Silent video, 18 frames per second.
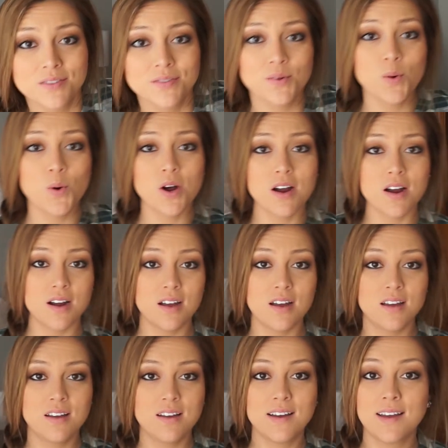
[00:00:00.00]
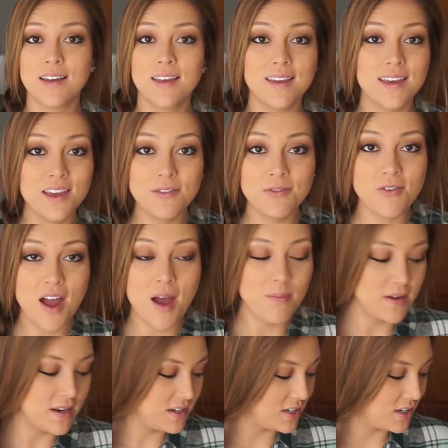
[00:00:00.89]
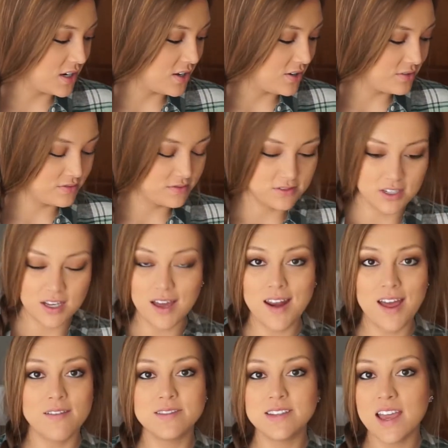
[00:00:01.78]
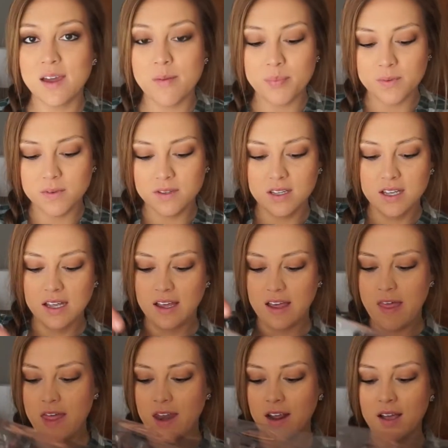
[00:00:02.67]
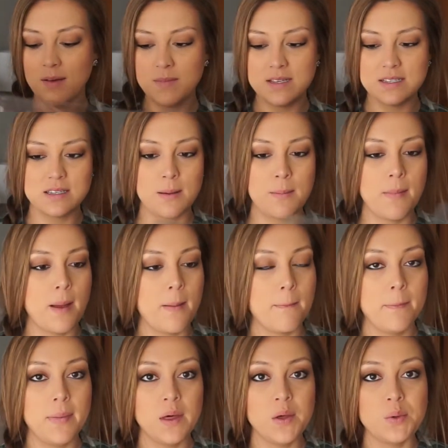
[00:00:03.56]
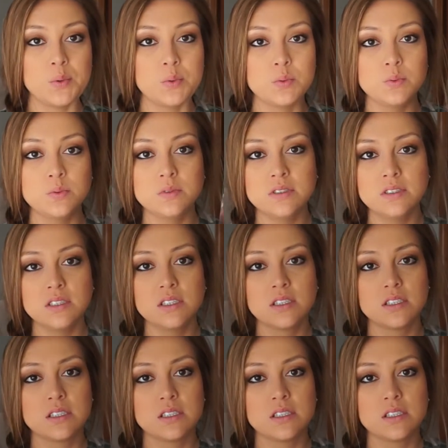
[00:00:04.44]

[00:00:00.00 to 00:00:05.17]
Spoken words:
for gift wrapping, you know, you gotta have tape. And then I got me some bows,